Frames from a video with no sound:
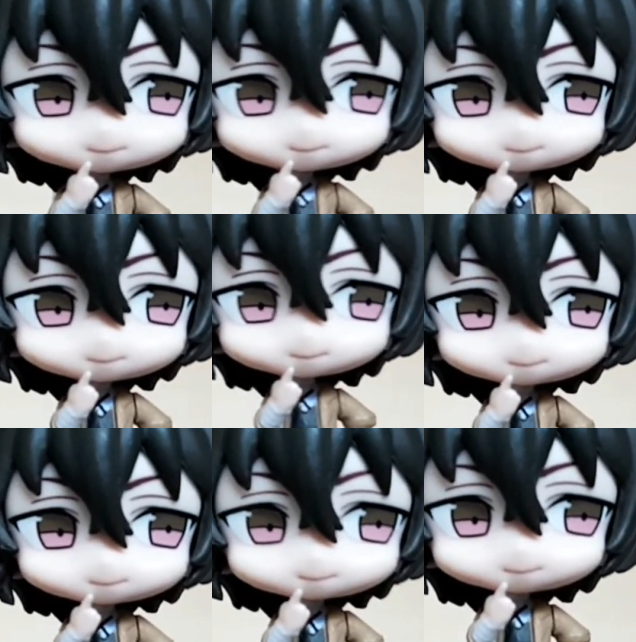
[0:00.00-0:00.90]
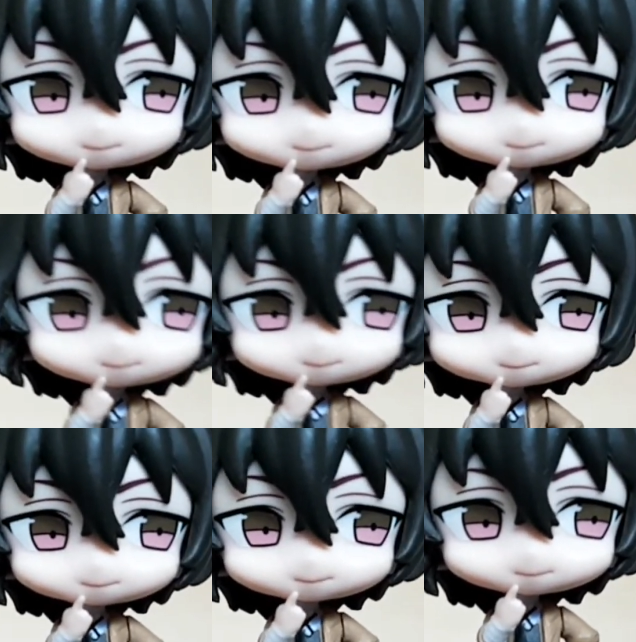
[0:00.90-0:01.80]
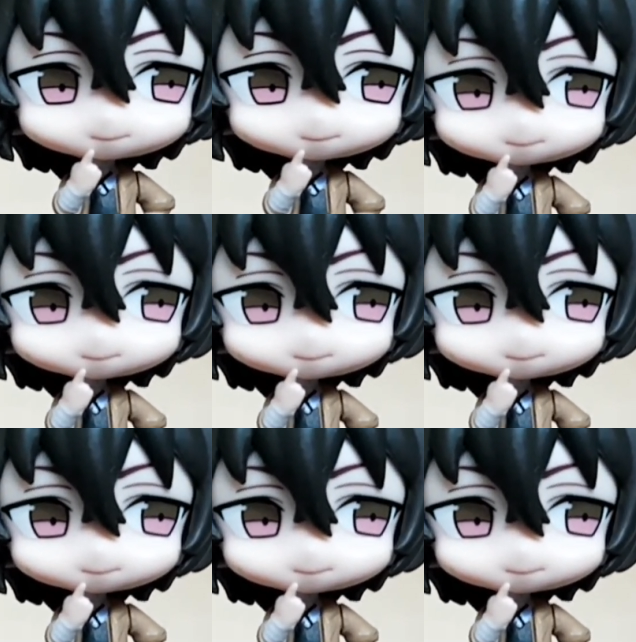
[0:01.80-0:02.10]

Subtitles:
short pieces that he has.